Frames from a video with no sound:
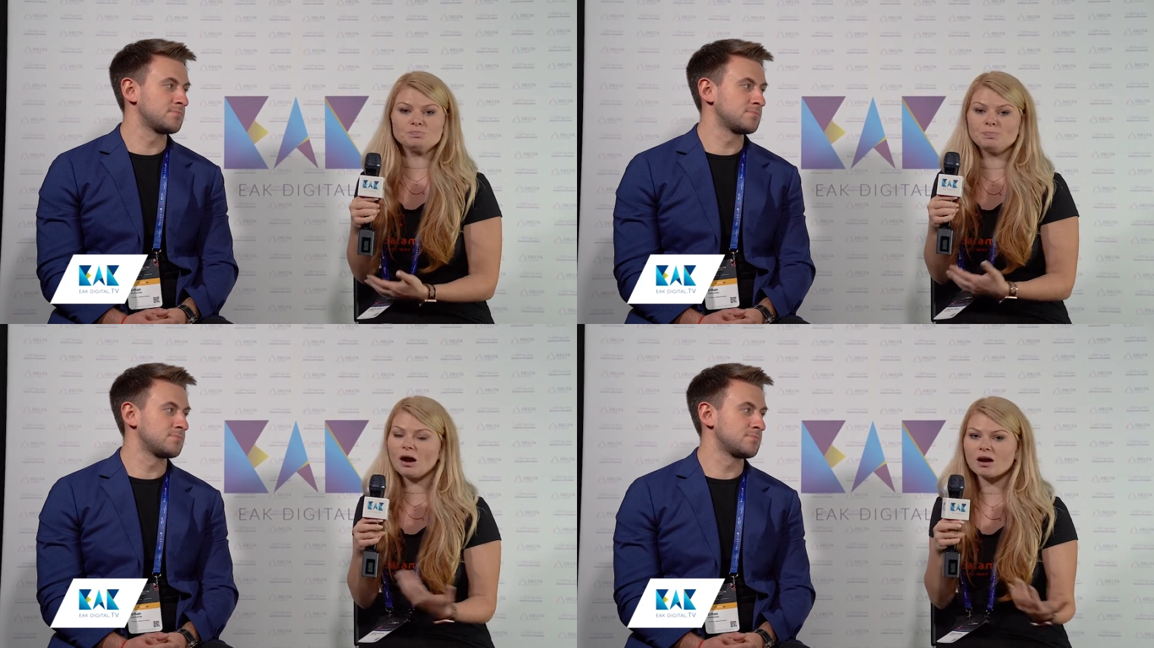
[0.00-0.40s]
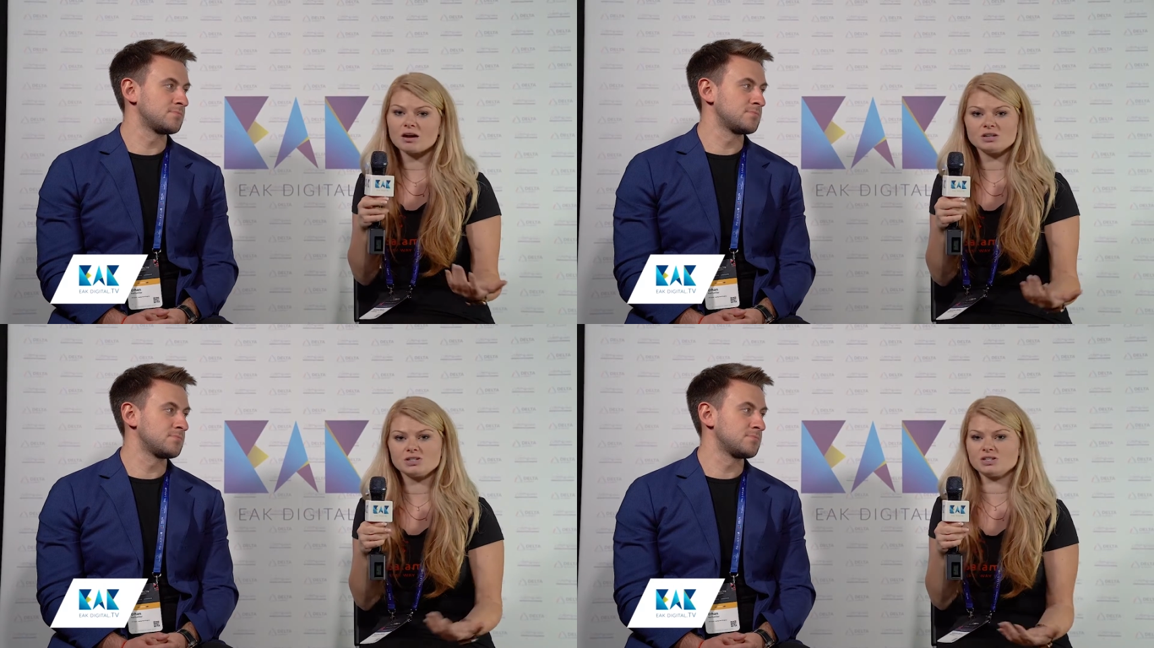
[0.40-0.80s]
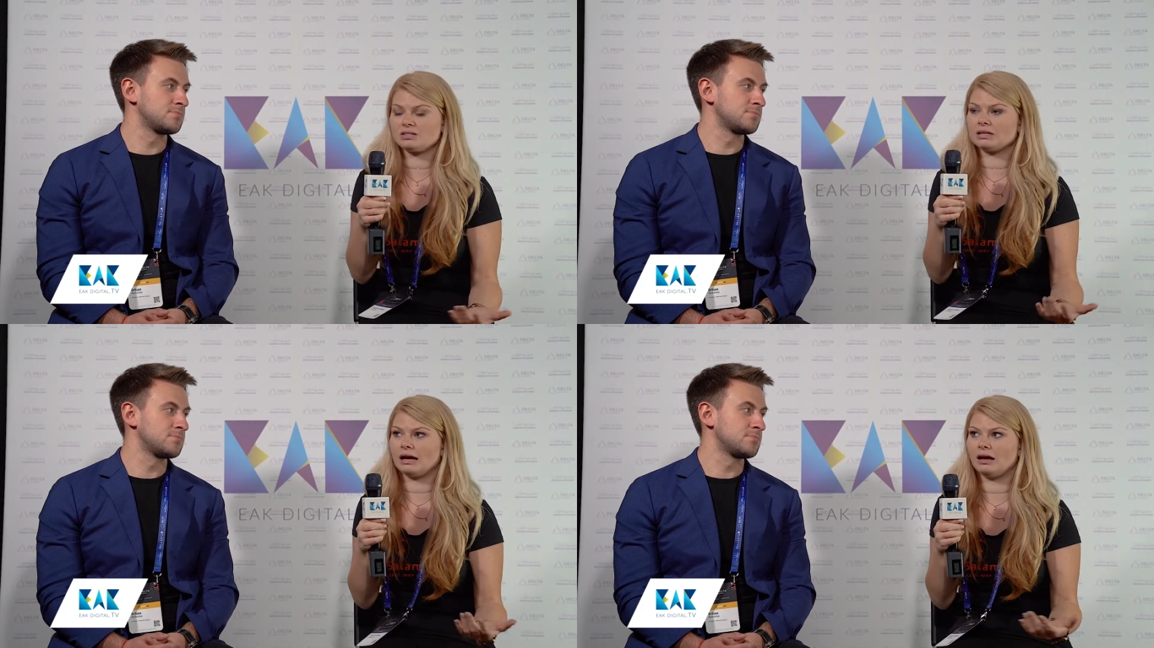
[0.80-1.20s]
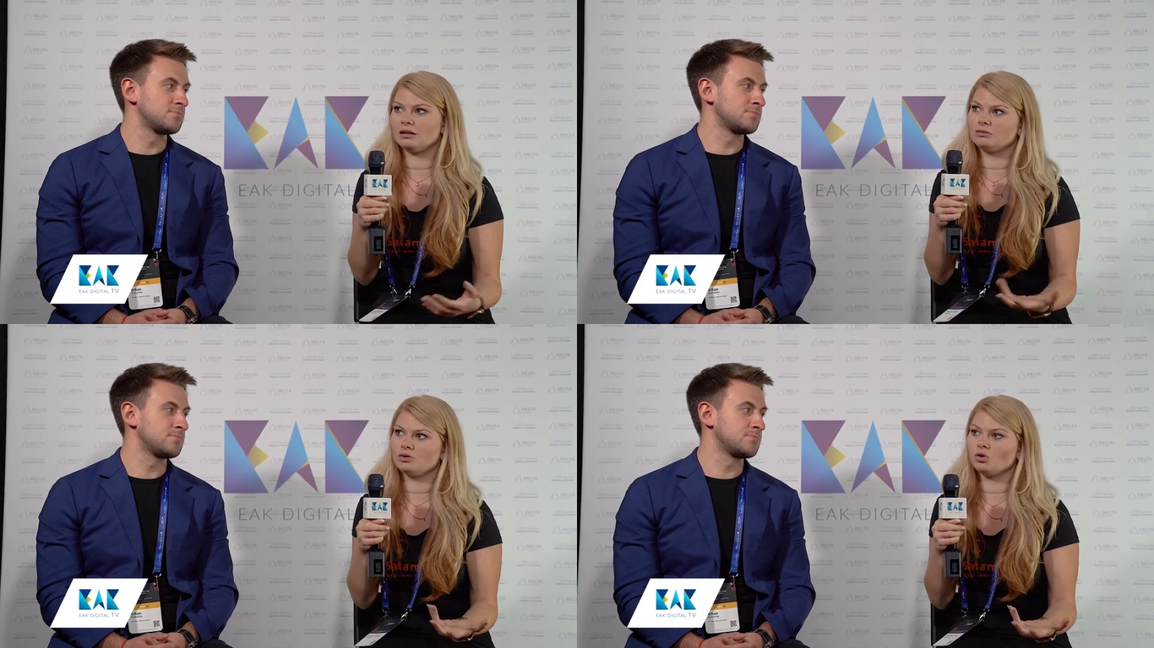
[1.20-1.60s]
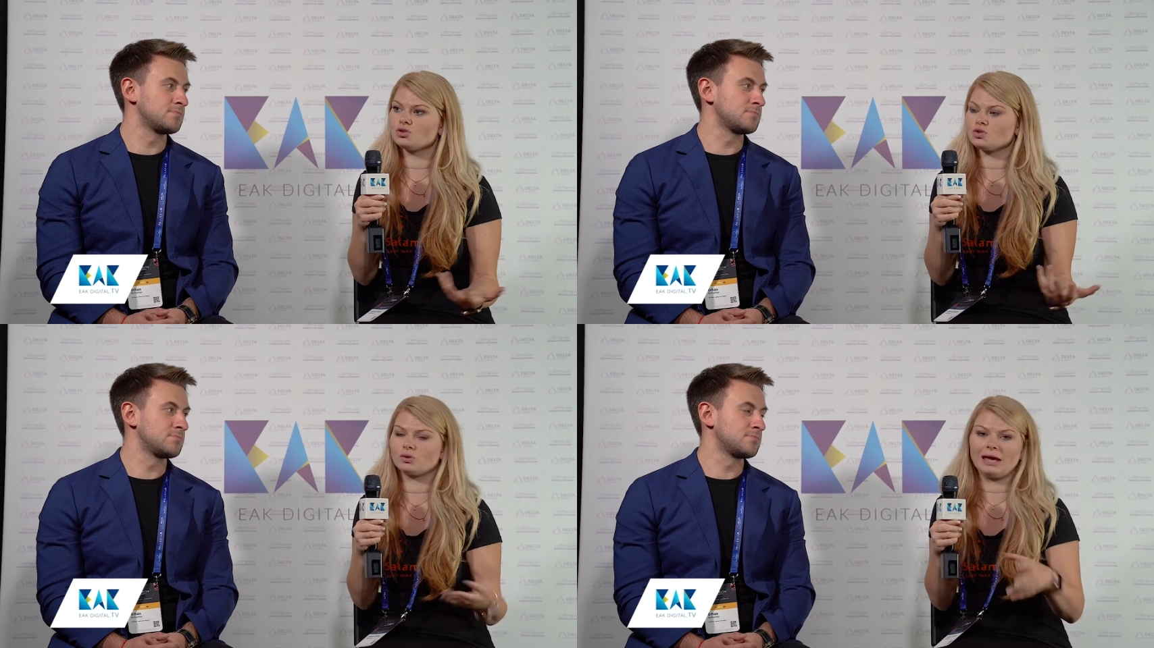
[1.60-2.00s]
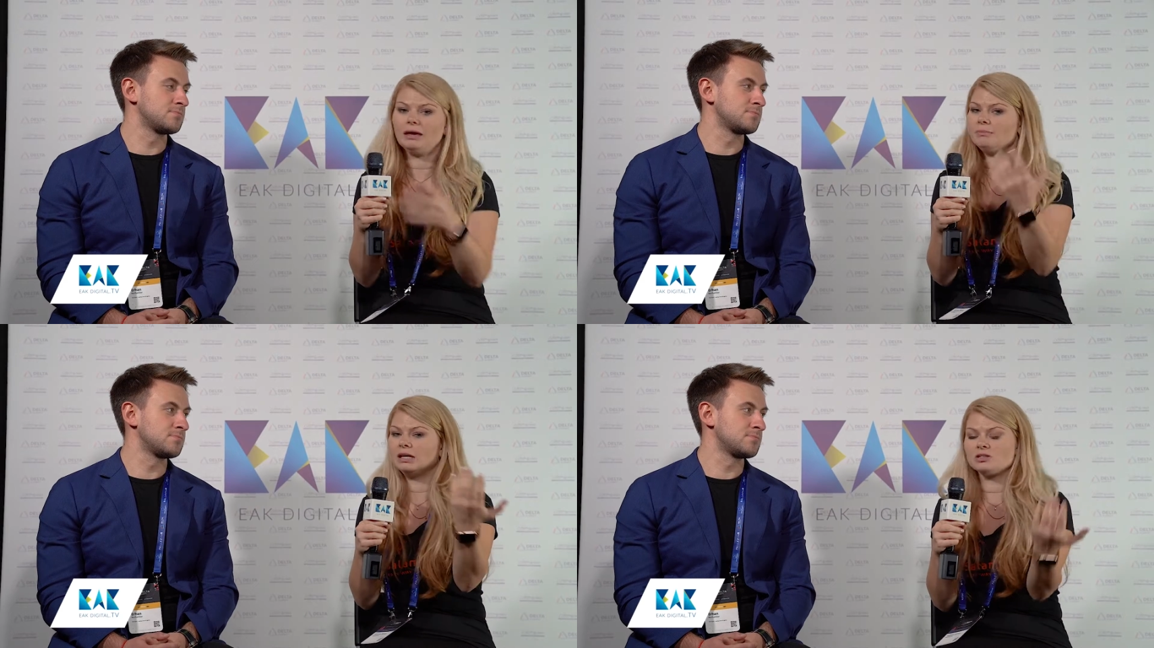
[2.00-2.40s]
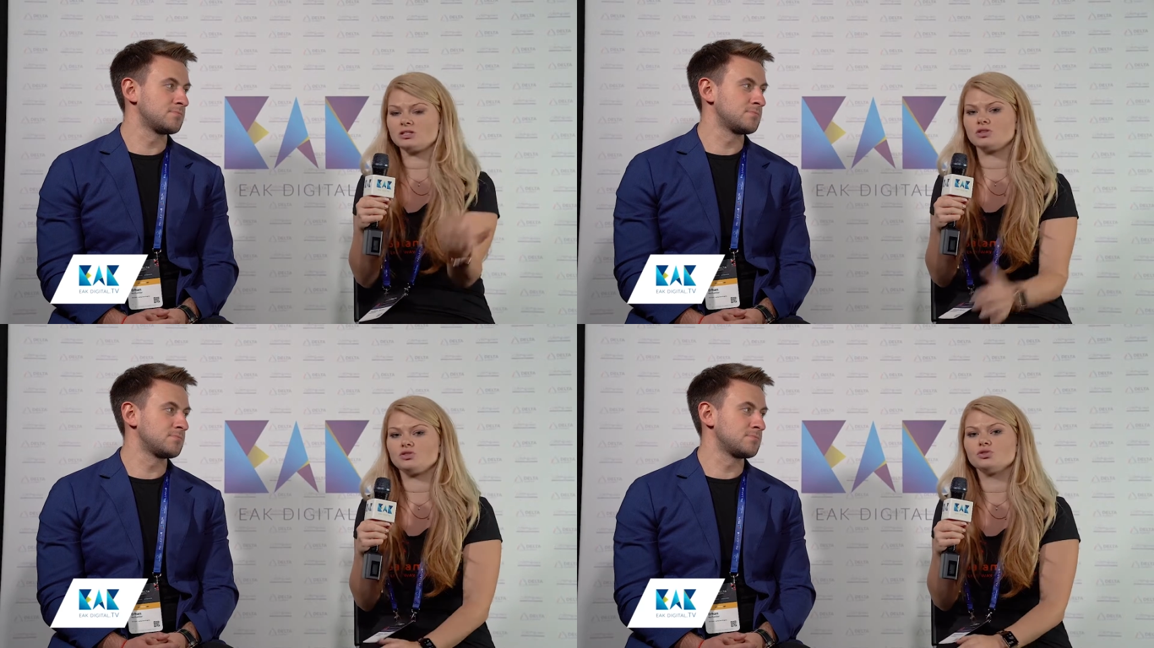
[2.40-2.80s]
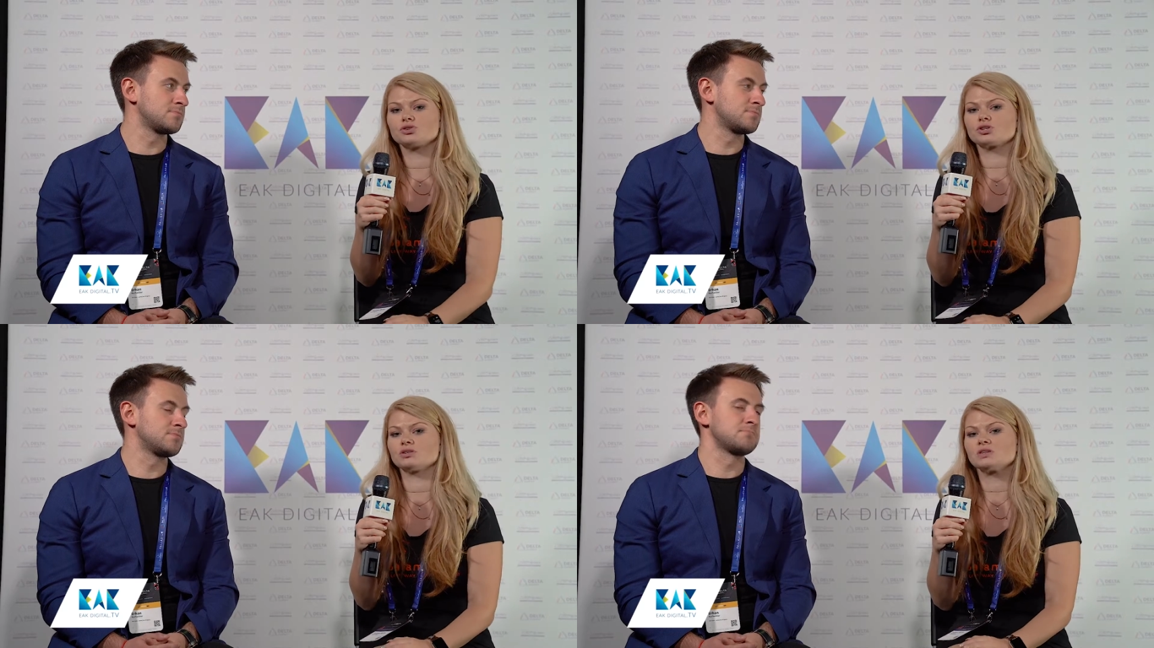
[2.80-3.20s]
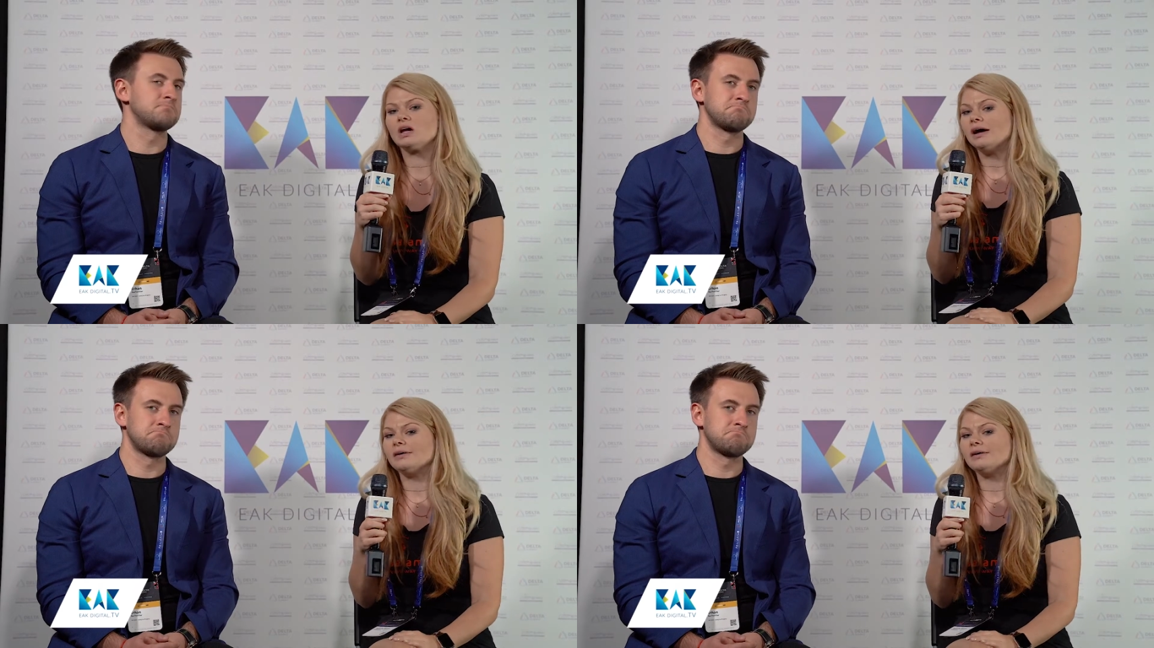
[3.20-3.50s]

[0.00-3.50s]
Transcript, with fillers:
Speaker 1: bars, and also gaming institutions